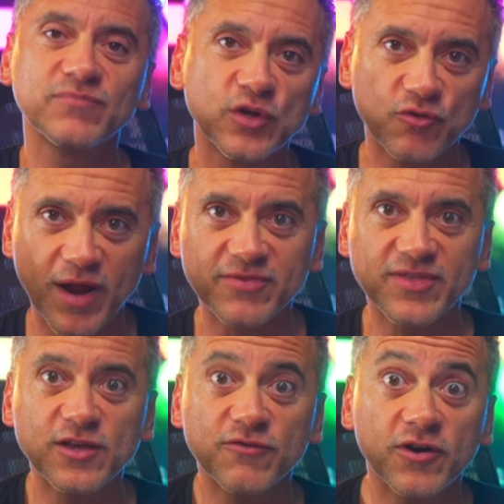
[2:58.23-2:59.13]
Great,
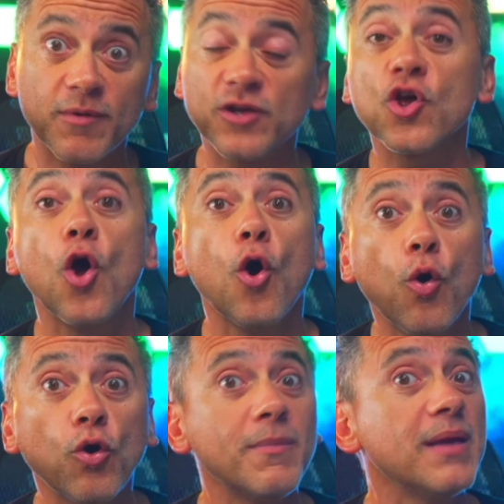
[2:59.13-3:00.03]
thank you very much.
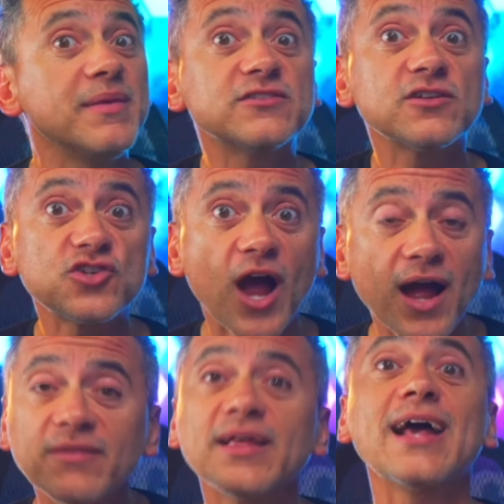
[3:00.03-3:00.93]
Or maybe it's a
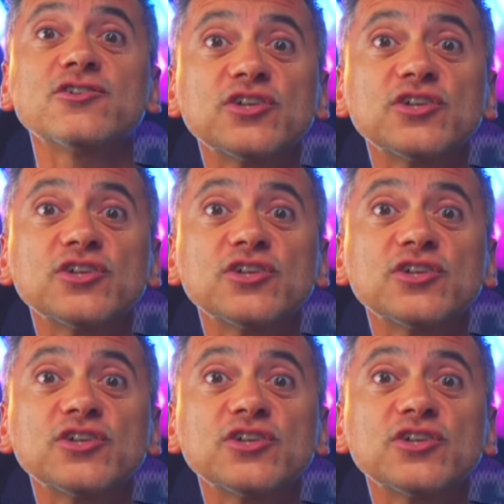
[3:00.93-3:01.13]
child that actually